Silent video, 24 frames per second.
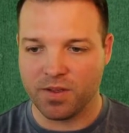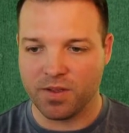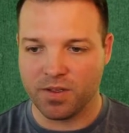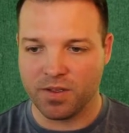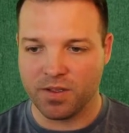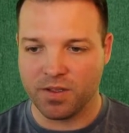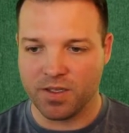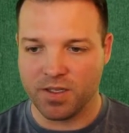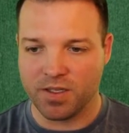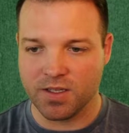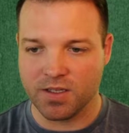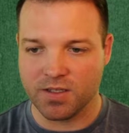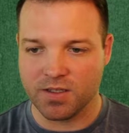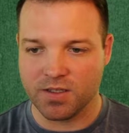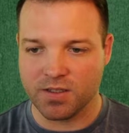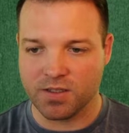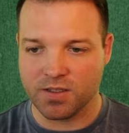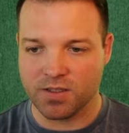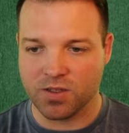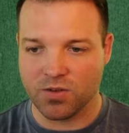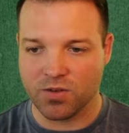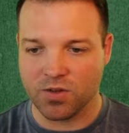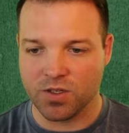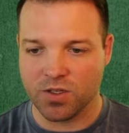is
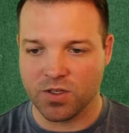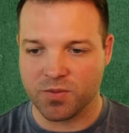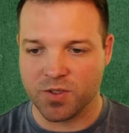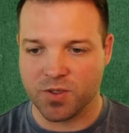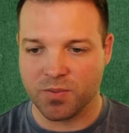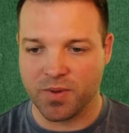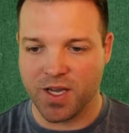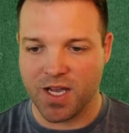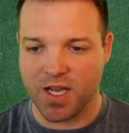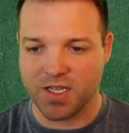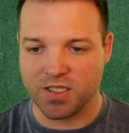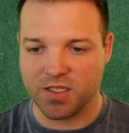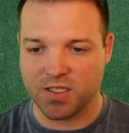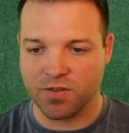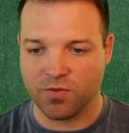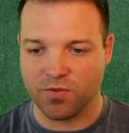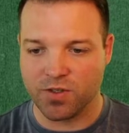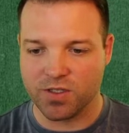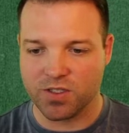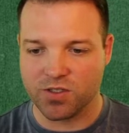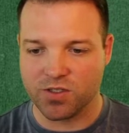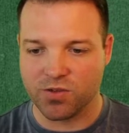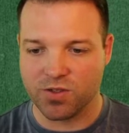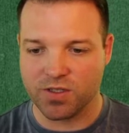going up to
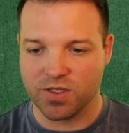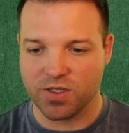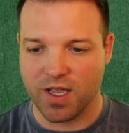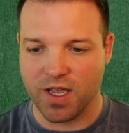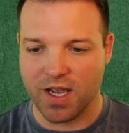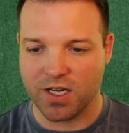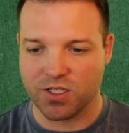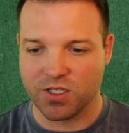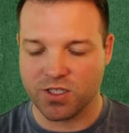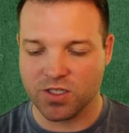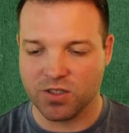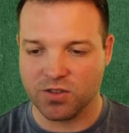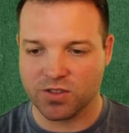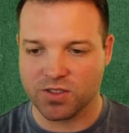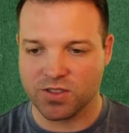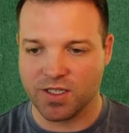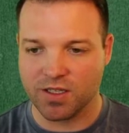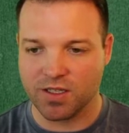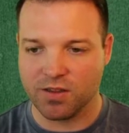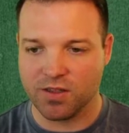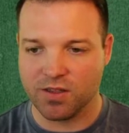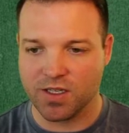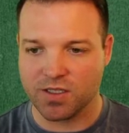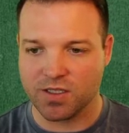+1. So it actually looks
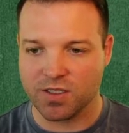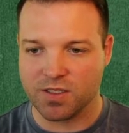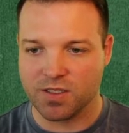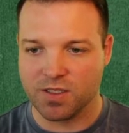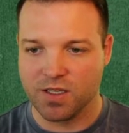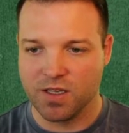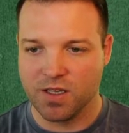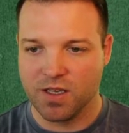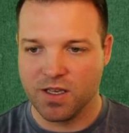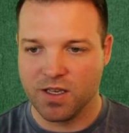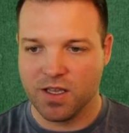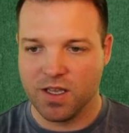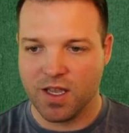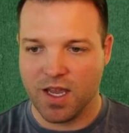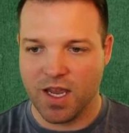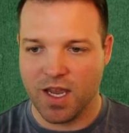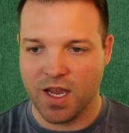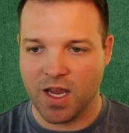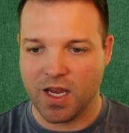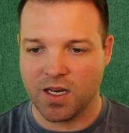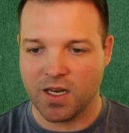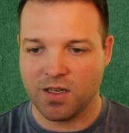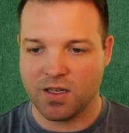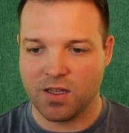like this.
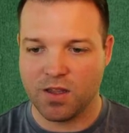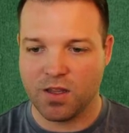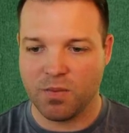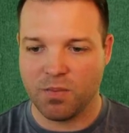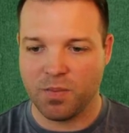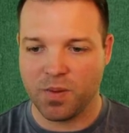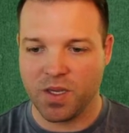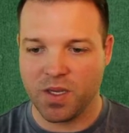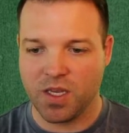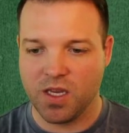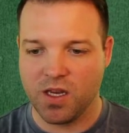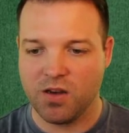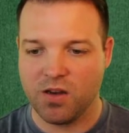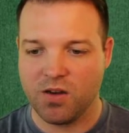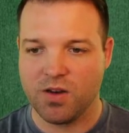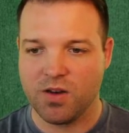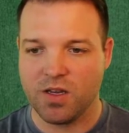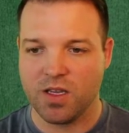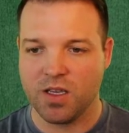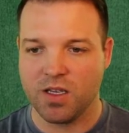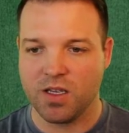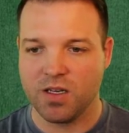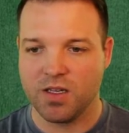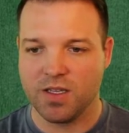And the
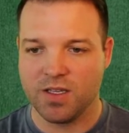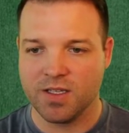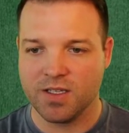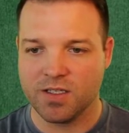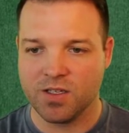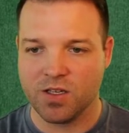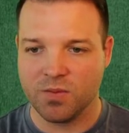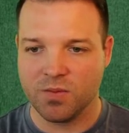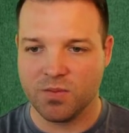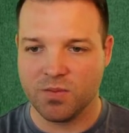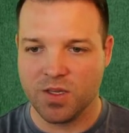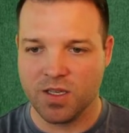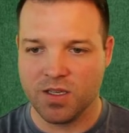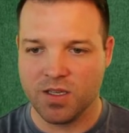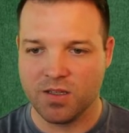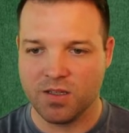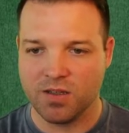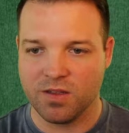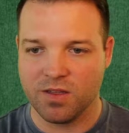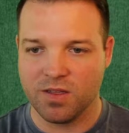period is going to be